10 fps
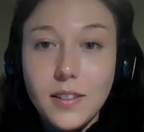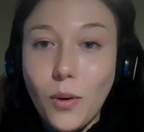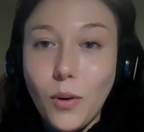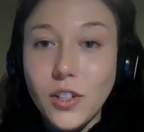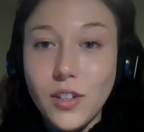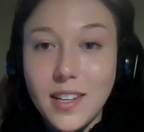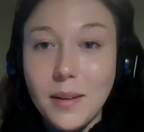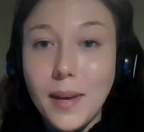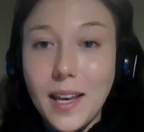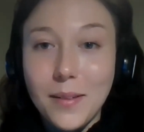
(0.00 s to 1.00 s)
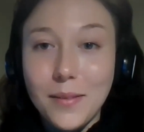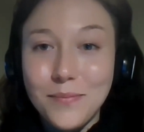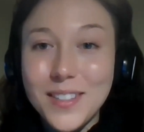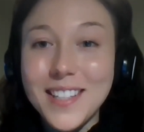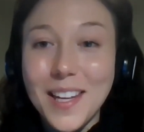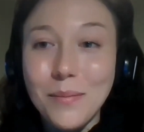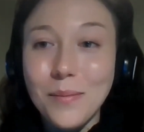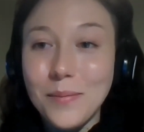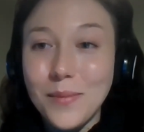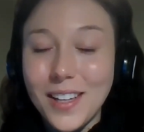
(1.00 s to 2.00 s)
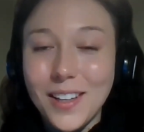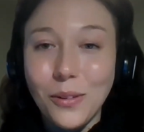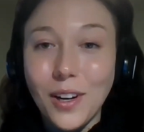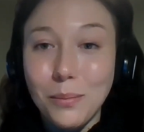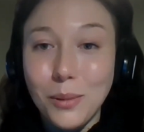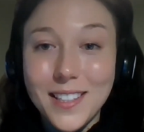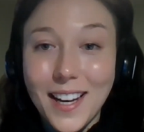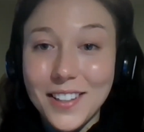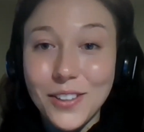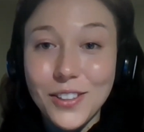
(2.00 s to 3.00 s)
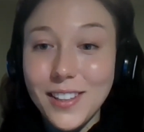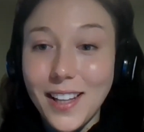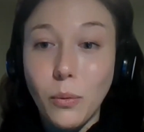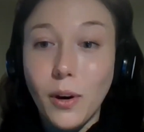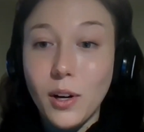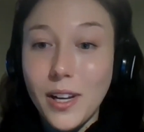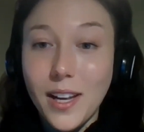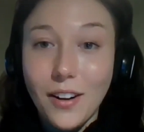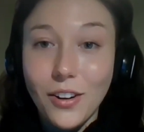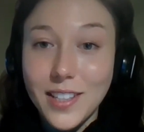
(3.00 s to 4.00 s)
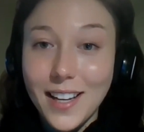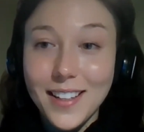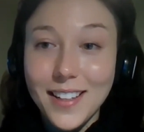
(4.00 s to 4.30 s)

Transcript: Questions that may seem incredibly technical, like where do we get our data